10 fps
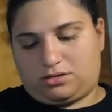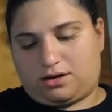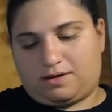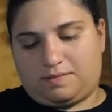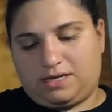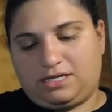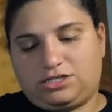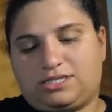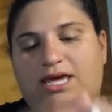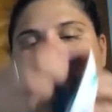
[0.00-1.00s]
um,
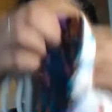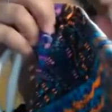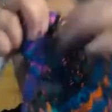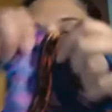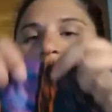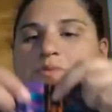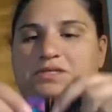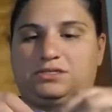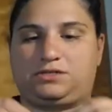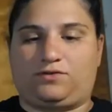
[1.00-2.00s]
each side should have two
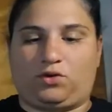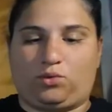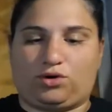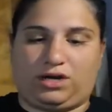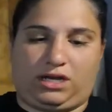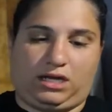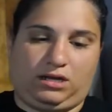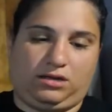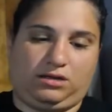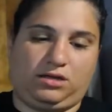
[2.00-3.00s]
pieces of
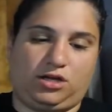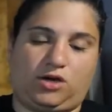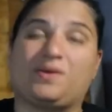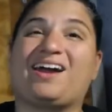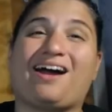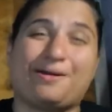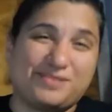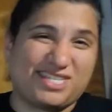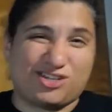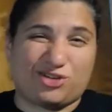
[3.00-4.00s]
cording going
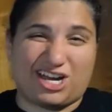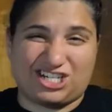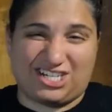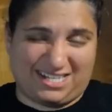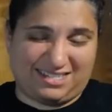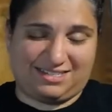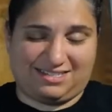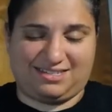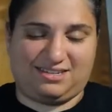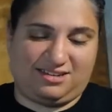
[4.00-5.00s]
opposite
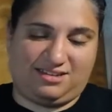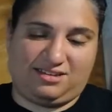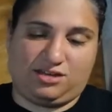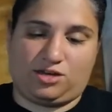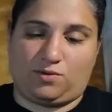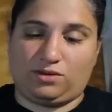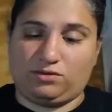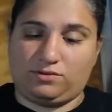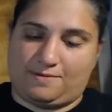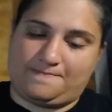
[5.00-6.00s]
directions going
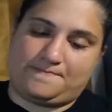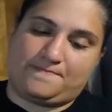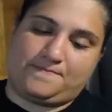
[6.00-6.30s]
through them.